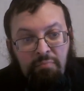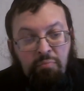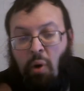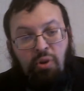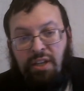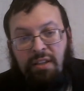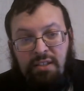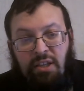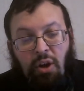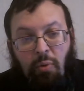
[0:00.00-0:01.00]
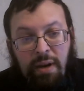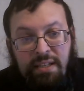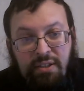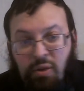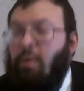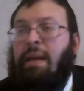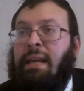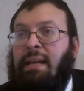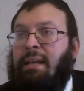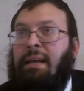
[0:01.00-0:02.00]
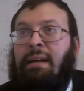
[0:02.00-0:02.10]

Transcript: Moshe doesn't know what he's doing.